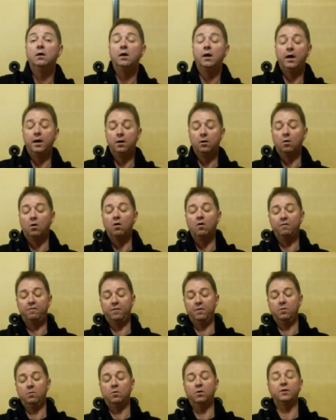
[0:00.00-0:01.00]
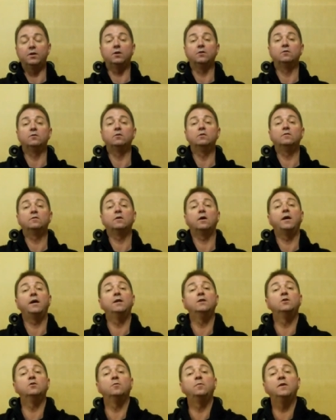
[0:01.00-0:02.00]
And often what they'll do is they'll
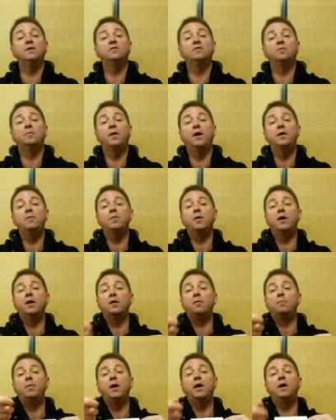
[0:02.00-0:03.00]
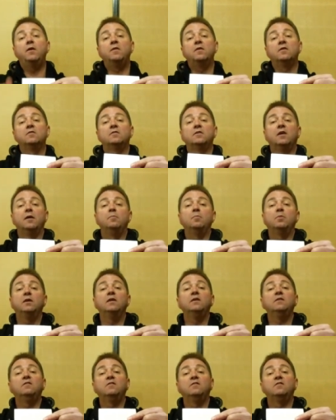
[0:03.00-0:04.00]
hand you a piece of paper and a pen, and they'll say,
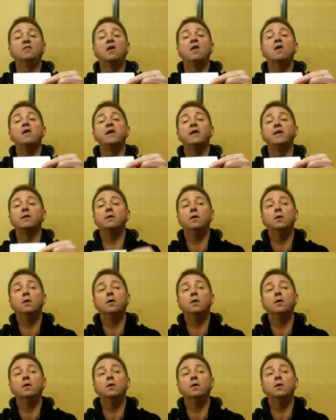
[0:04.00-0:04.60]
please sign.